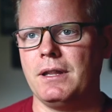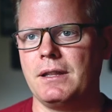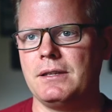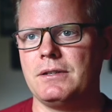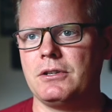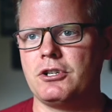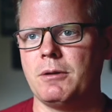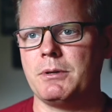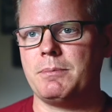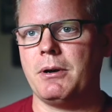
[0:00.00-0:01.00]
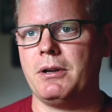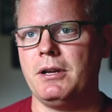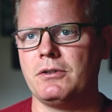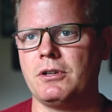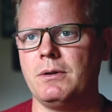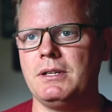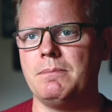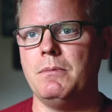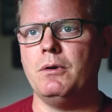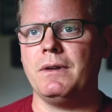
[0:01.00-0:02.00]
Like this is the sharpest part here. So he's
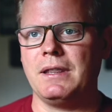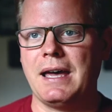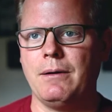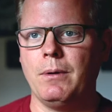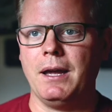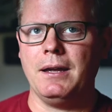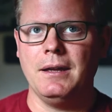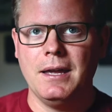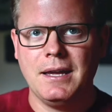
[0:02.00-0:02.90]
moving that way.